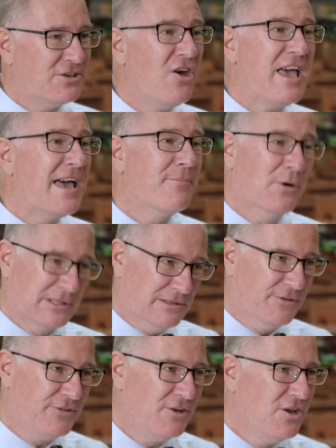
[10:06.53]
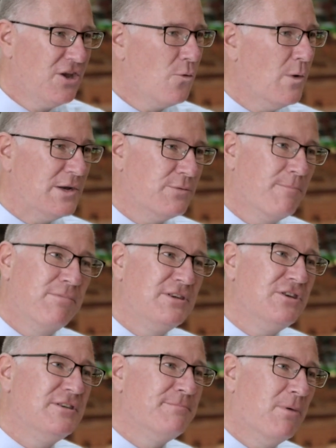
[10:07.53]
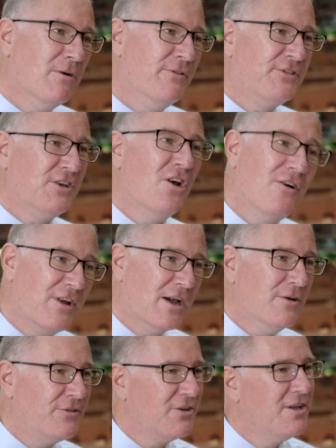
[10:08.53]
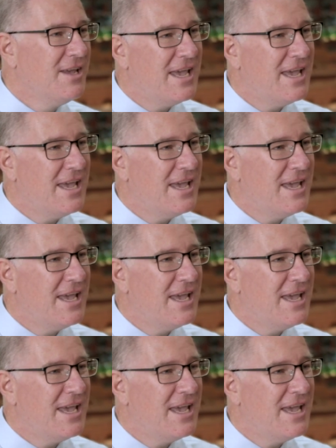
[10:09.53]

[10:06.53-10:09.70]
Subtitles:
and I had models which would produce bond scenarios